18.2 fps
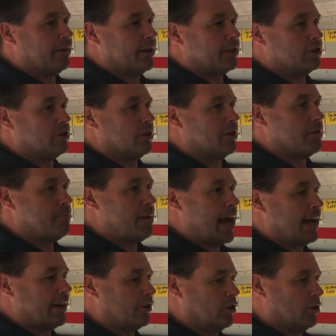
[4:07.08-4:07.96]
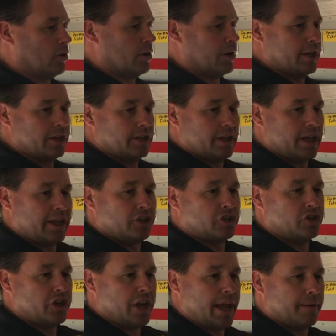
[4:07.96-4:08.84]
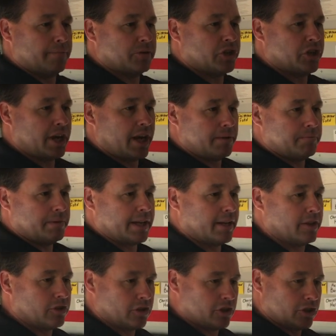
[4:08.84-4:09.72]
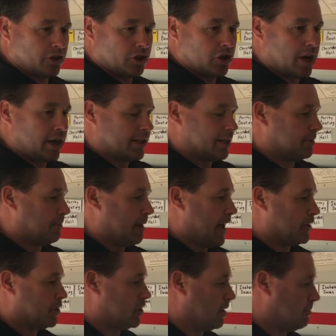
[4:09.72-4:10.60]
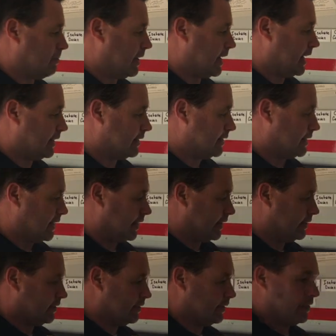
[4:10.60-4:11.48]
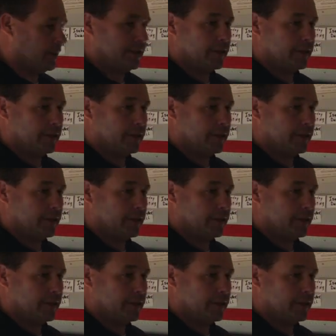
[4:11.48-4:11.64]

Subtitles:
of us. So the back door is jammed shut because there's a truck smashed up against us.